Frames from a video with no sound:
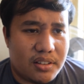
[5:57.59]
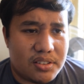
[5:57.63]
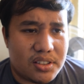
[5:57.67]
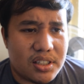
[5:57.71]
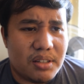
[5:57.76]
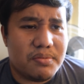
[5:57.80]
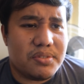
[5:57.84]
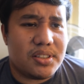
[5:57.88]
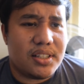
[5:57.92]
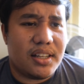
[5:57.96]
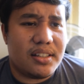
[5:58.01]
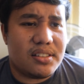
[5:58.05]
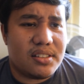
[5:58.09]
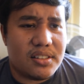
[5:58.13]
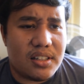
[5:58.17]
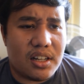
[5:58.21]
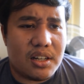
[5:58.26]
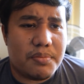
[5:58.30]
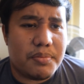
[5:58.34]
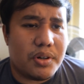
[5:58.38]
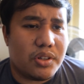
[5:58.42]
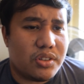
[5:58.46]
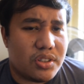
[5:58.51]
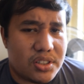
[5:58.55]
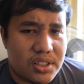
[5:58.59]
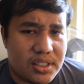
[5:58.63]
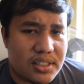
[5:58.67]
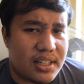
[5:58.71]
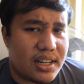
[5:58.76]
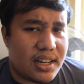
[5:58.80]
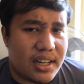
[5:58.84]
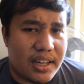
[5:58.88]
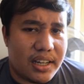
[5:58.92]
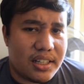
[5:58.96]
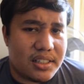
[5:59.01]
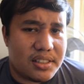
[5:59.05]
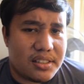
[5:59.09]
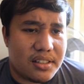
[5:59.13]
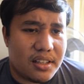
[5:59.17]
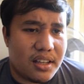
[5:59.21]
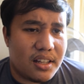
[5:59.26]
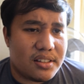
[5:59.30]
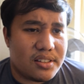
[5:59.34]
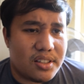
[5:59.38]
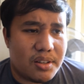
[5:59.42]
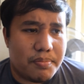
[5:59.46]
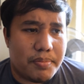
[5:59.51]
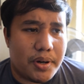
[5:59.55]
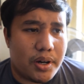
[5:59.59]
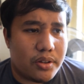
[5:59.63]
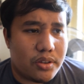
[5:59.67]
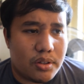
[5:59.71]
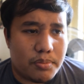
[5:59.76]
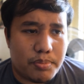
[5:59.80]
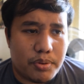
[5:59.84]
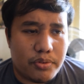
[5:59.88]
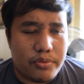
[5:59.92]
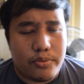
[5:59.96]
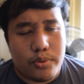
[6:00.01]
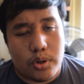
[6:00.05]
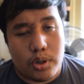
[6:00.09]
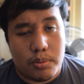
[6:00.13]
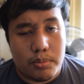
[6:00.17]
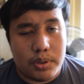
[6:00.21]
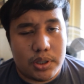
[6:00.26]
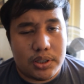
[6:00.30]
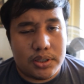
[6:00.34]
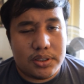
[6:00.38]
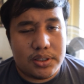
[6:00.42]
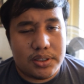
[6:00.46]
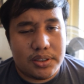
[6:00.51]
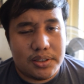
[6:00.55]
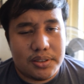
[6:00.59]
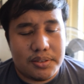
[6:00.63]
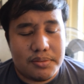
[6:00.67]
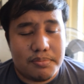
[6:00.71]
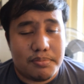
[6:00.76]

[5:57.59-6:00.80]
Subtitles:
some say it's not about the size, it's about the performance.